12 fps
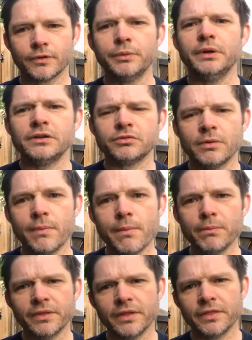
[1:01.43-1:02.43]
We need to
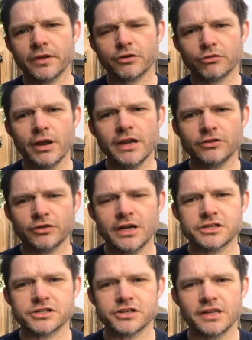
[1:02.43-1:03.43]
remember that the great
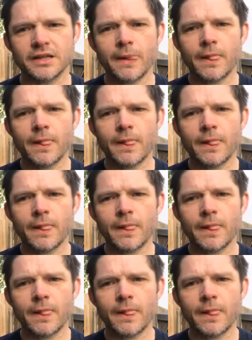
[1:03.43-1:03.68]
tragedy